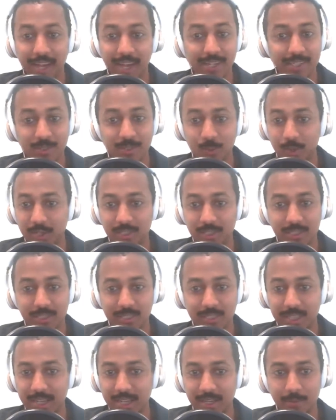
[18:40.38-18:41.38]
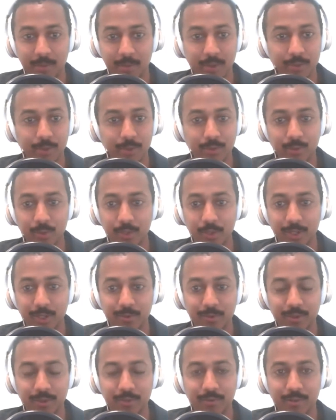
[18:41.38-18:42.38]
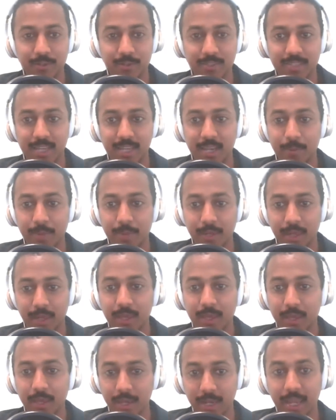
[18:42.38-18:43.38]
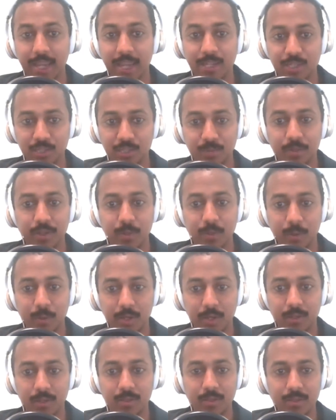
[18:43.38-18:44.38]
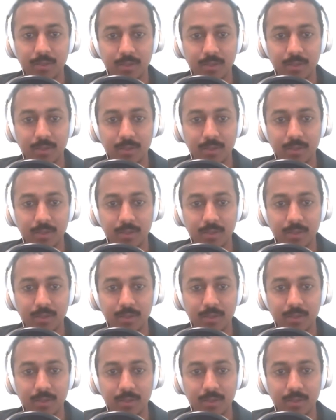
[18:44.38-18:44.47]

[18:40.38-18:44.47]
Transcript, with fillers: I just watched it like a month or two ago for the first time, and it ages pretty well.